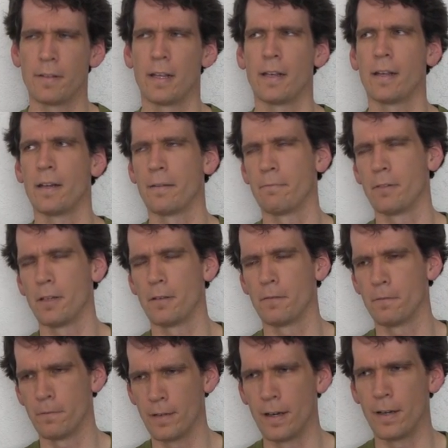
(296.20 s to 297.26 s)
7
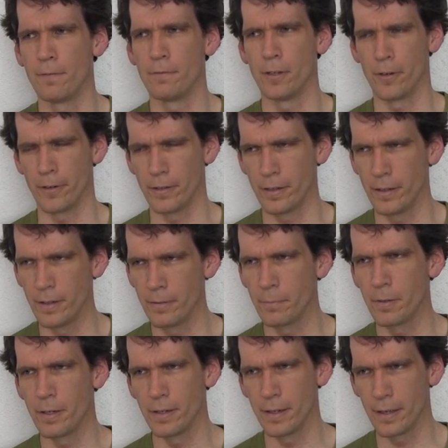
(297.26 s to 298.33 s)
a.m. to
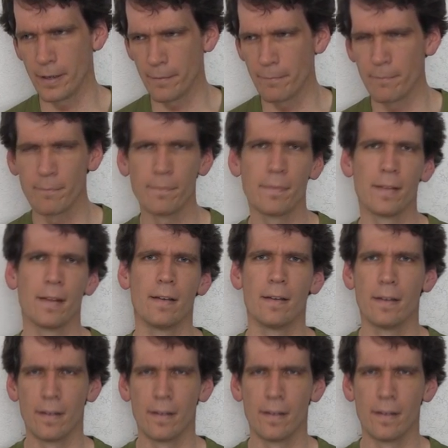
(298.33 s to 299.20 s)
5:30 p.m.